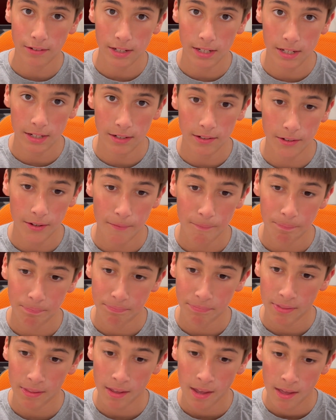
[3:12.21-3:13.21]
And
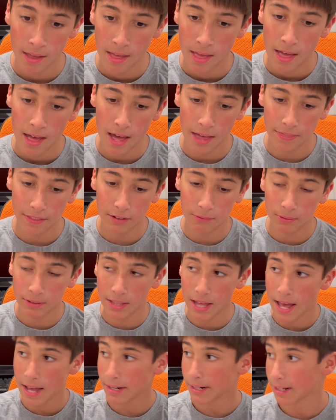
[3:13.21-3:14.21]
I think with
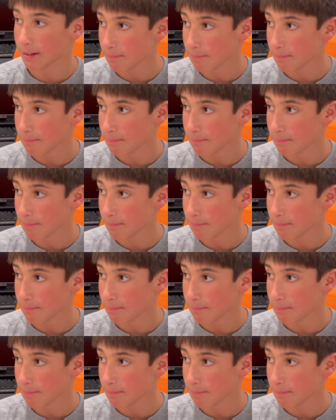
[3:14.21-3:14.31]
that,